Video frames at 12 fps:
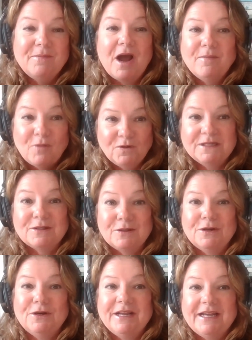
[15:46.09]
I'm always
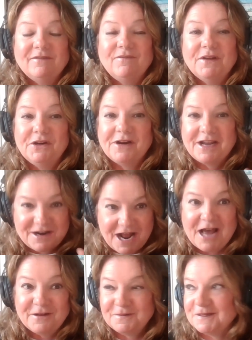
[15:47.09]
learning and figuring out
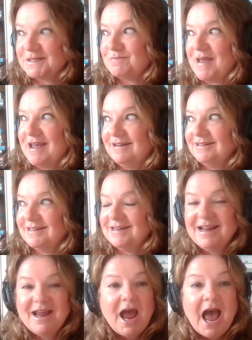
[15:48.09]
how to expand
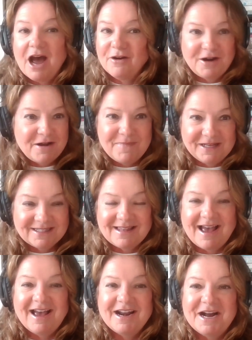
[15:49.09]
and how did I
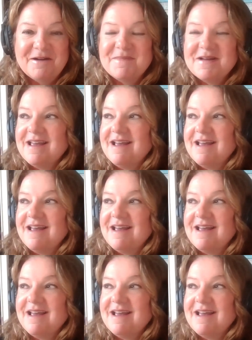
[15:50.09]
mess that up.